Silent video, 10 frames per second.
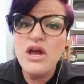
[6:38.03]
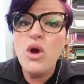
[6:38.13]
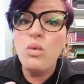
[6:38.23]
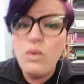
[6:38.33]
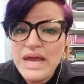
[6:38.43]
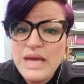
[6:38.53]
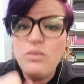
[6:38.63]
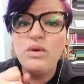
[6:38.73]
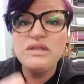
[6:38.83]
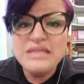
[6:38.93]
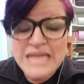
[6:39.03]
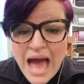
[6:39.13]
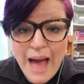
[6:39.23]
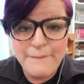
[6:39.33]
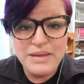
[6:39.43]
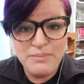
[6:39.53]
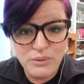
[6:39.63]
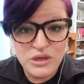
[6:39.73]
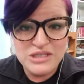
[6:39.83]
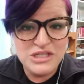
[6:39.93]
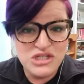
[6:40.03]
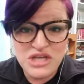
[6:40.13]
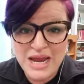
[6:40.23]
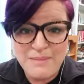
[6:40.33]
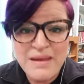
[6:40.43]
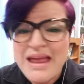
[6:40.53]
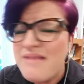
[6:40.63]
we will not be put to shame.